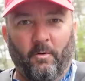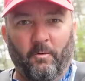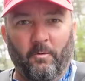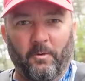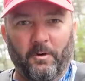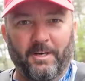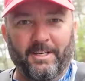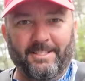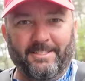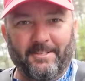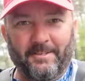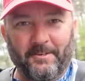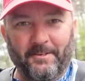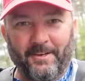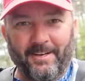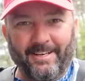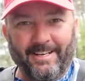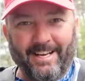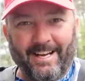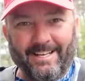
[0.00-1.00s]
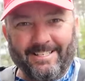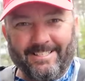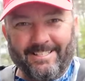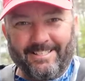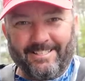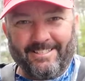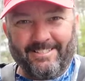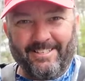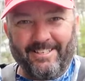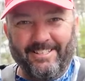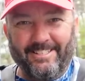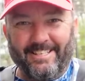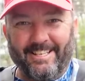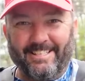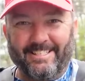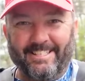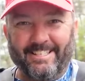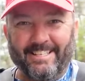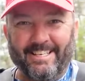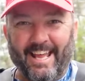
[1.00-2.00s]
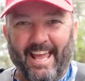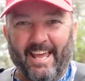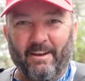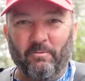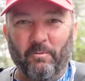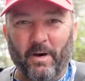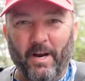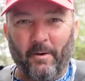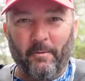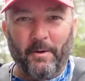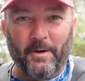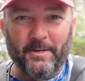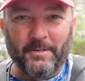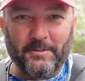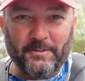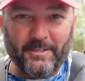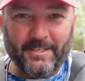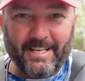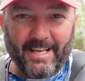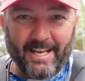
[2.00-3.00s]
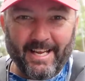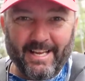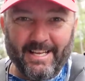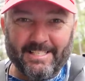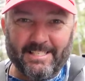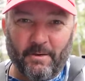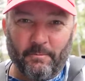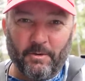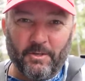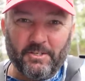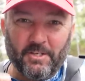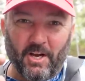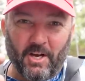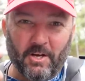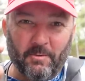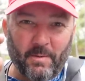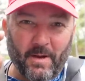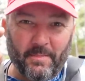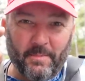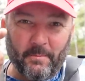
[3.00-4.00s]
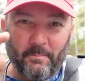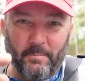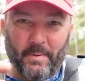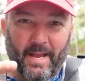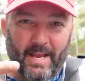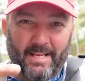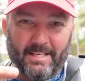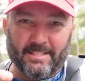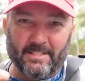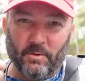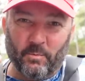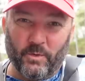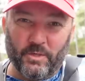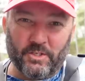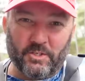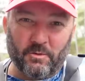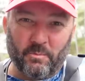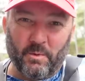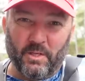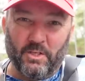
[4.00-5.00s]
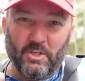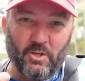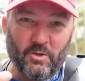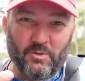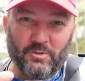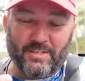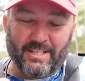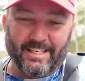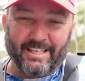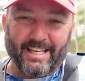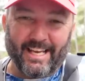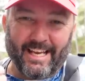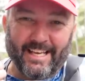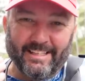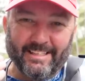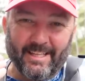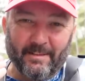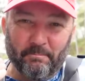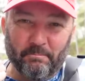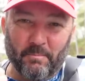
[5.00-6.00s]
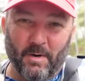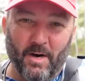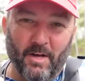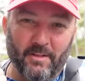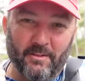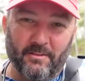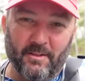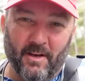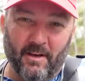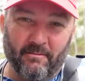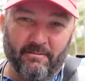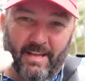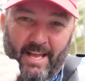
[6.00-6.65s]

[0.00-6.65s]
What is going on guys? This is Gene Jensen and what I want to do today is I want to talk about the baits that we should be using in the month of